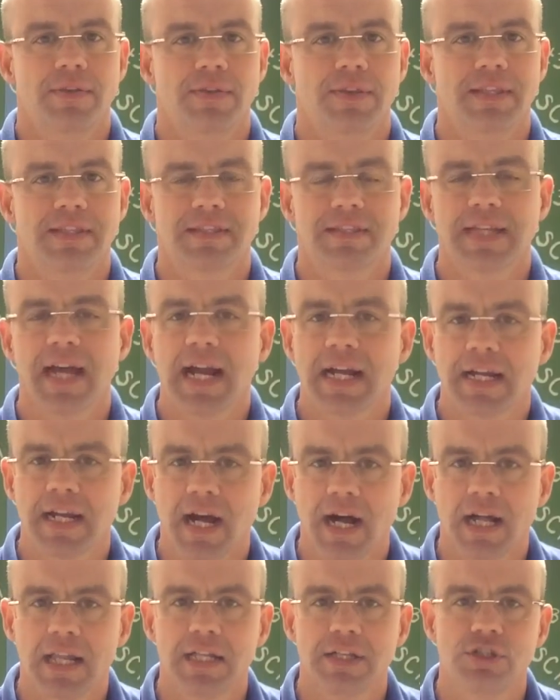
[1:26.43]
the
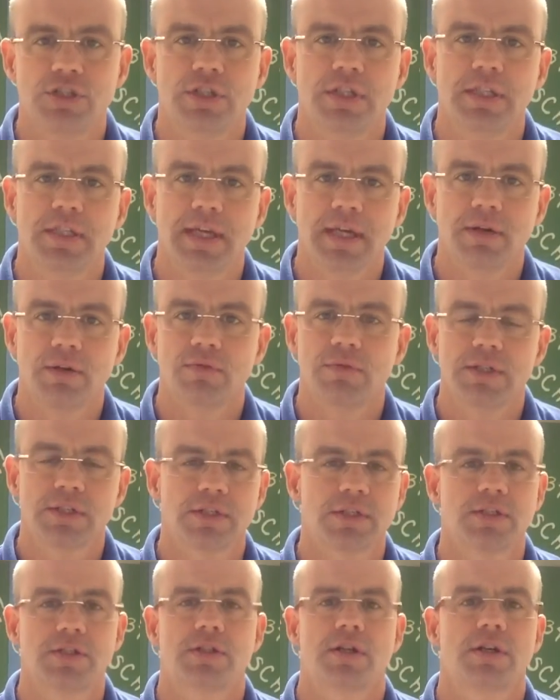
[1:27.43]
psychology that
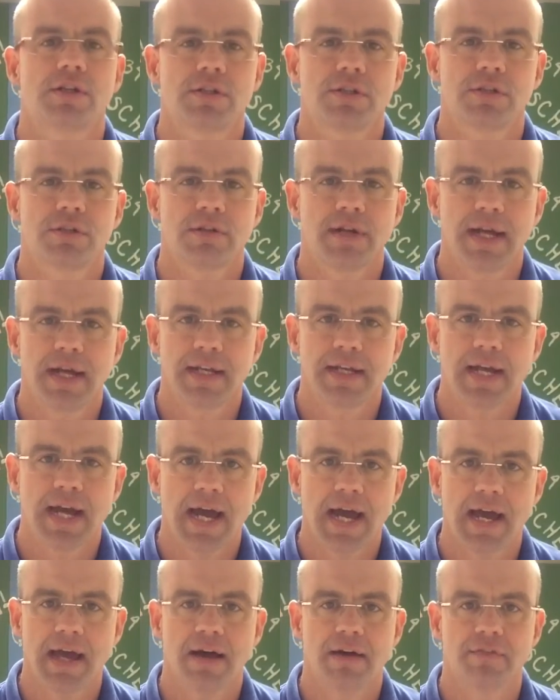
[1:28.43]
Winston Churchill had to
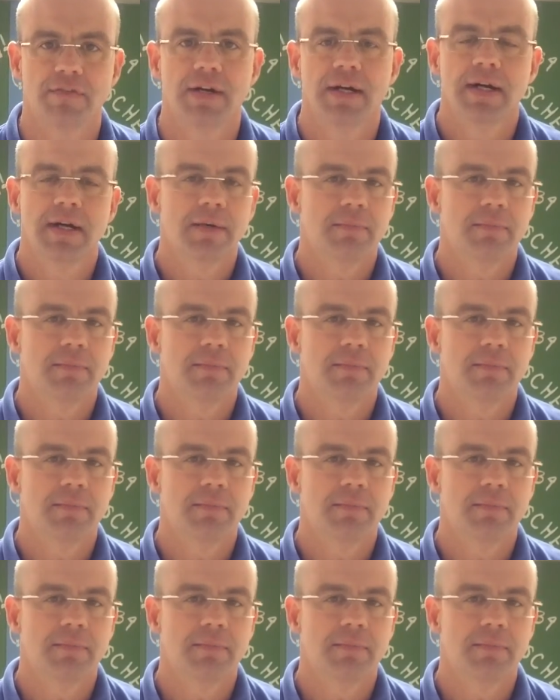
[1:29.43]
have,